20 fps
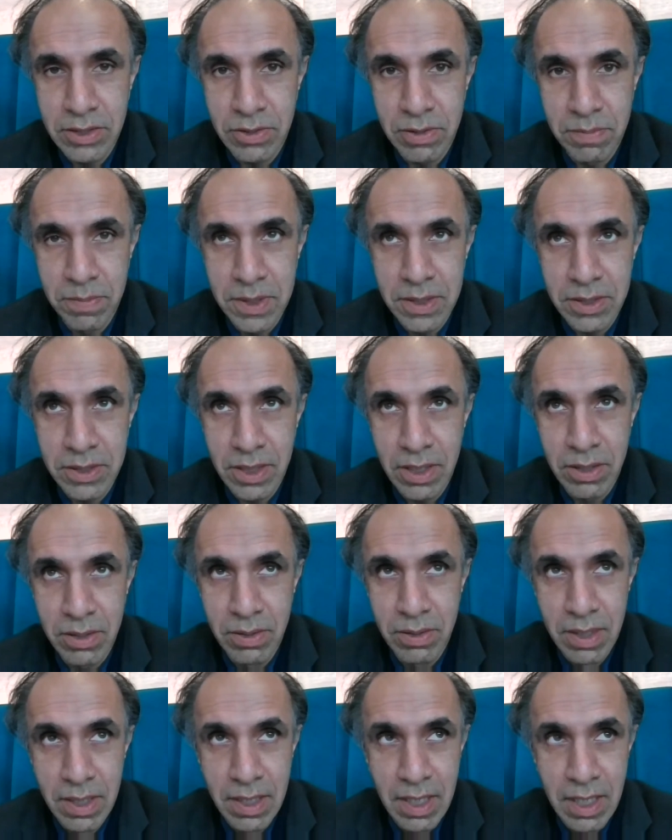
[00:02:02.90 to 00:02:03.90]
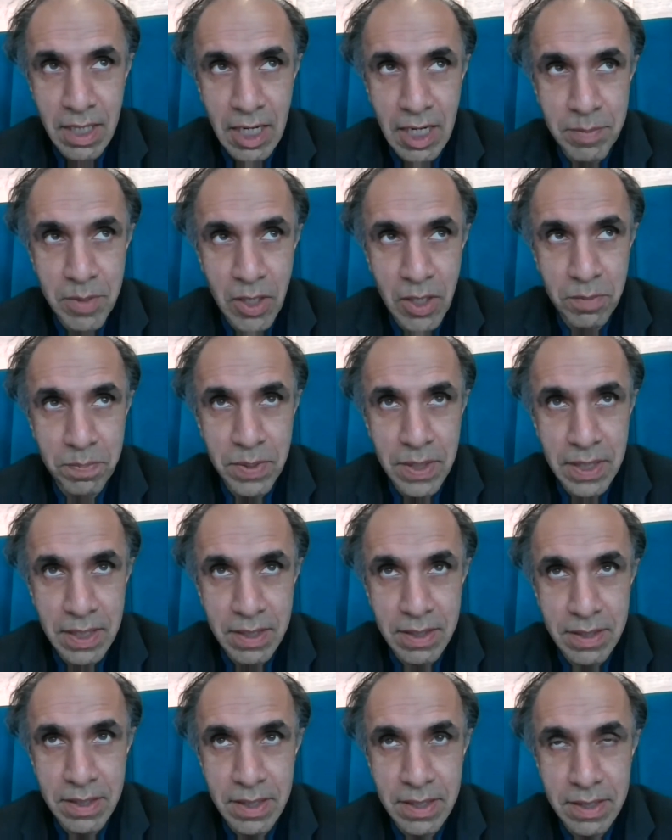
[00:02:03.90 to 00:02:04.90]
instrument. So I'm
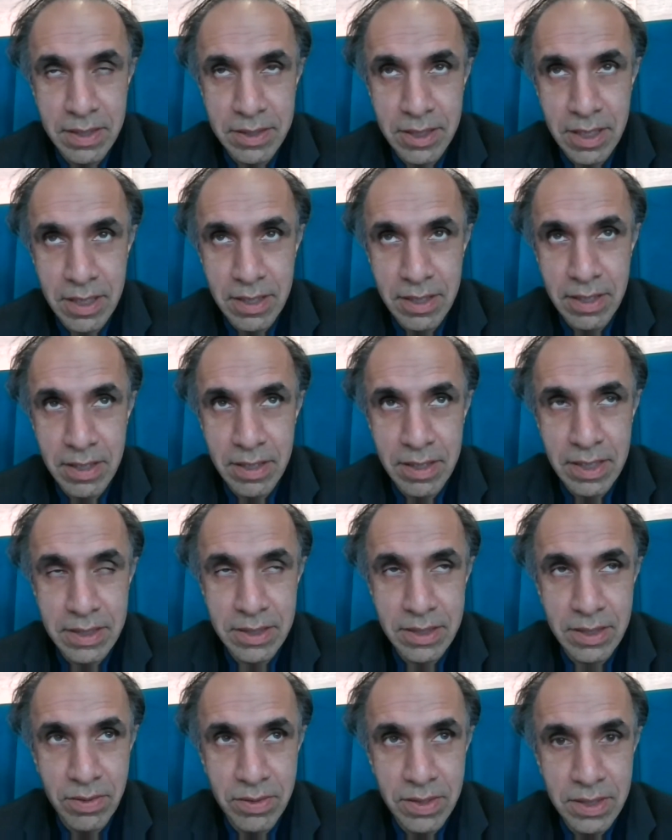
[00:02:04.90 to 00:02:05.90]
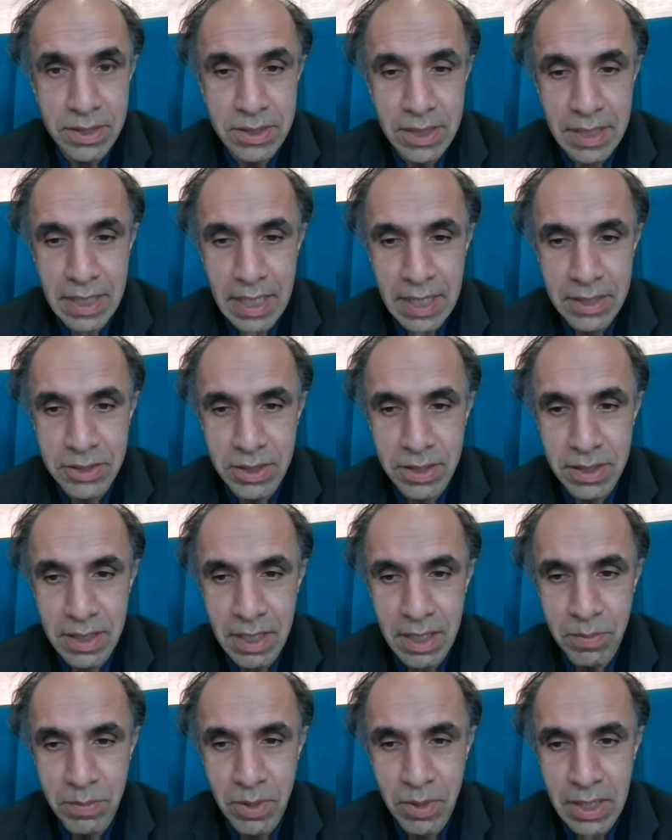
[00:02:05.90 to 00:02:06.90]
hoping that this on this occasion
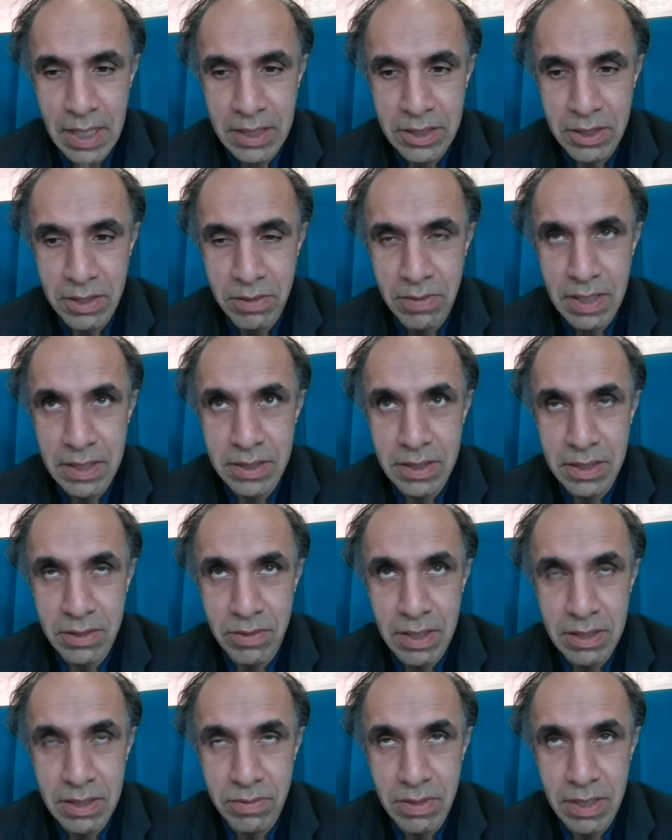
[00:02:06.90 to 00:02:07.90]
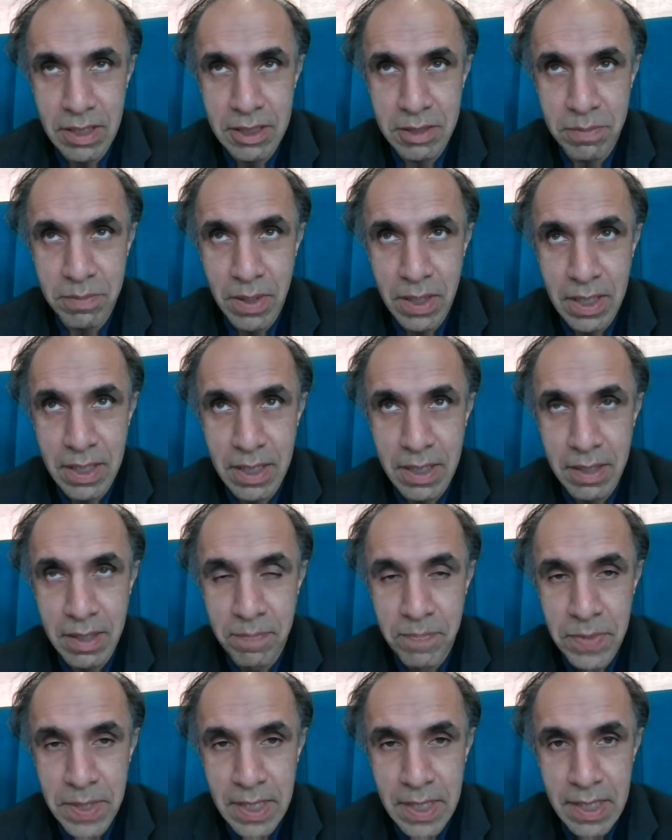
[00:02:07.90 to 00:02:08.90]
they won't actually raise interest rates by a,
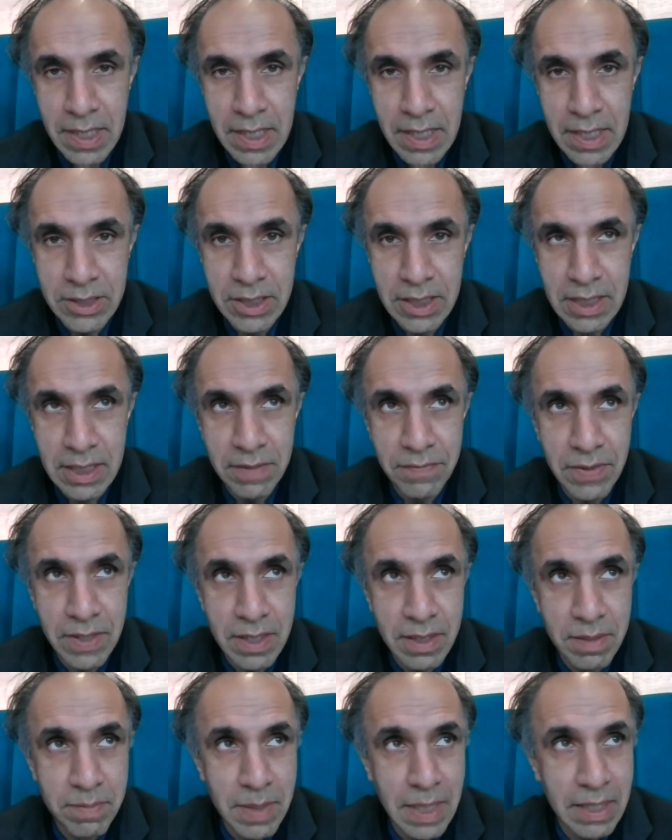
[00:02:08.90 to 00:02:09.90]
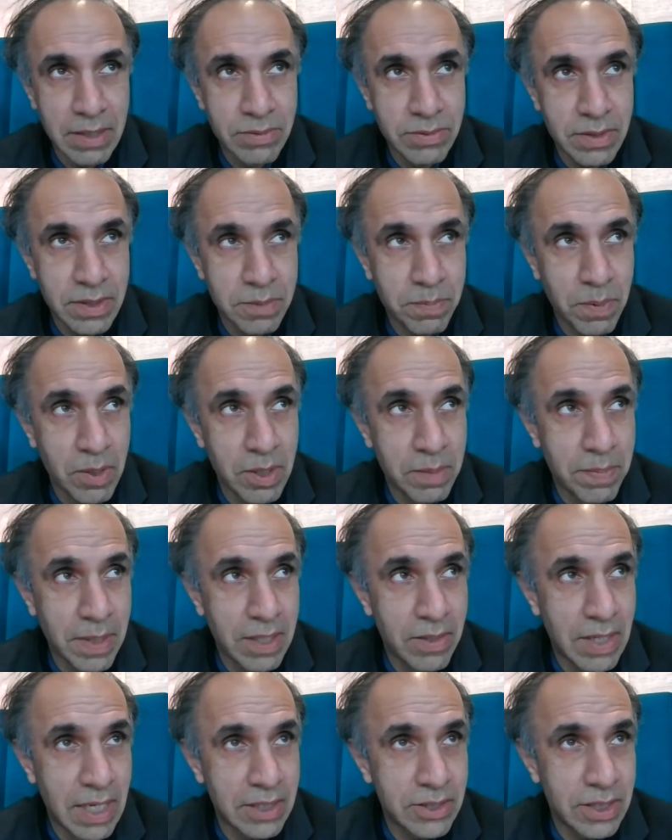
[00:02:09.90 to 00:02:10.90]
a significant amount. It's probably
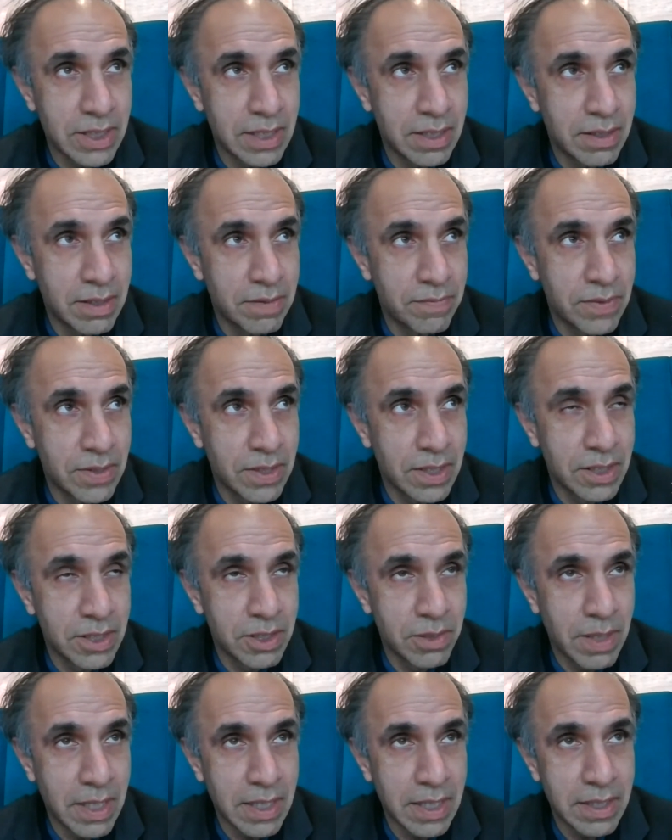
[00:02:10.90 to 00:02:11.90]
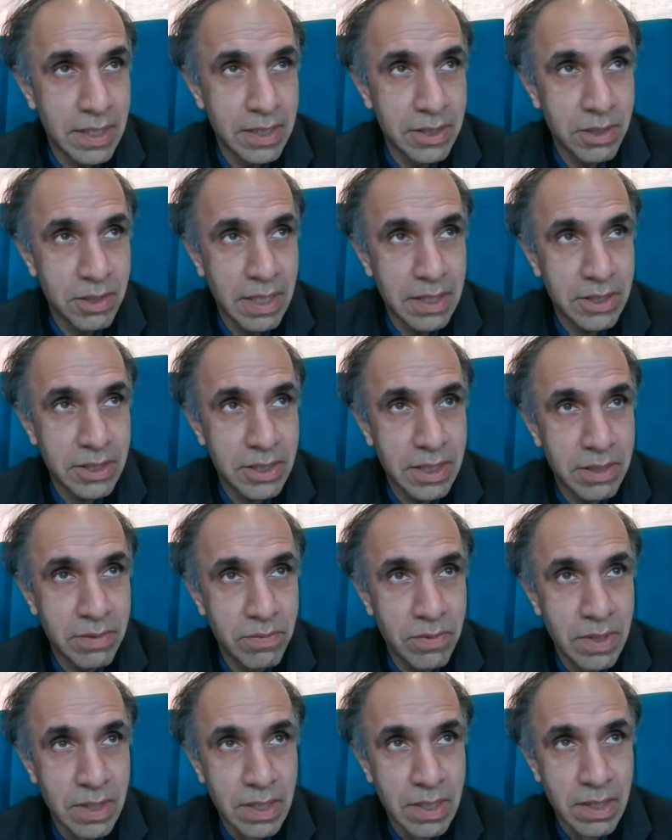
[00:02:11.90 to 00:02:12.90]
better actually if you're going to do anything to actually